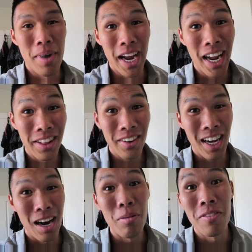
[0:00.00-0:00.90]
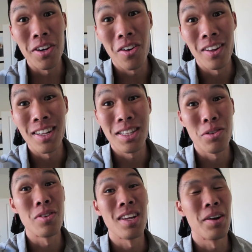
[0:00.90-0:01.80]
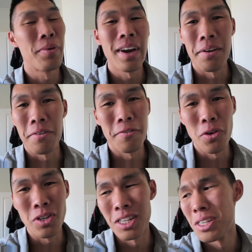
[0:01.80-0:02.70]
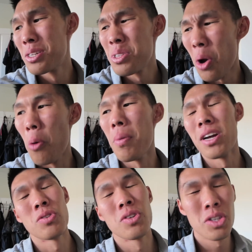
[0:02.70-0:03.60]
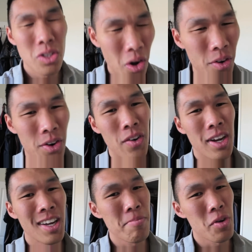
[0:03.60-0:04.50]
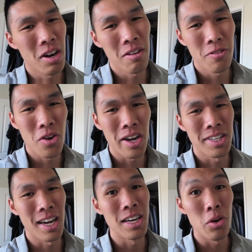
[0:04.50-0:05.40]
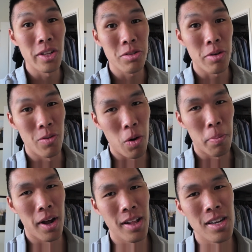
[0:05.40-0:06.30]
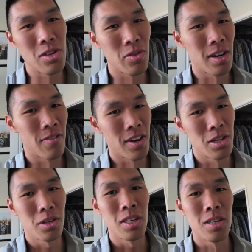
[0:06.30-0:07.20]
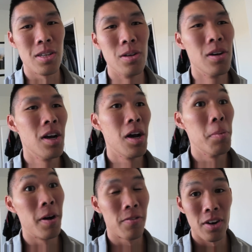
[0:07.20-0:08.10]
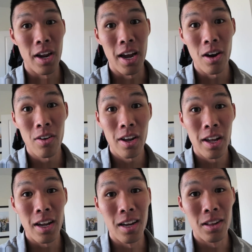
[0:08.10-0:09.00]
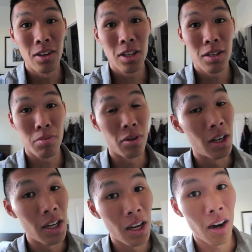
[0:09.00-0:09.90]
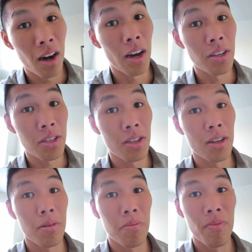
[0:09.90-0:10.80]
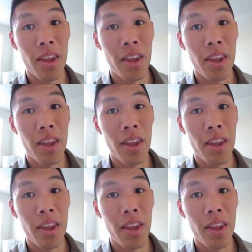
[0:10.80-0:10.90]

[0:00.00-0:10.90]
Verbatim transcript: My other camera, if you notice, there it went out of focus so much. It was so annoying, kept going out of focus. I know this one will probably do it eventually too, but for now, it looks pretty awesome.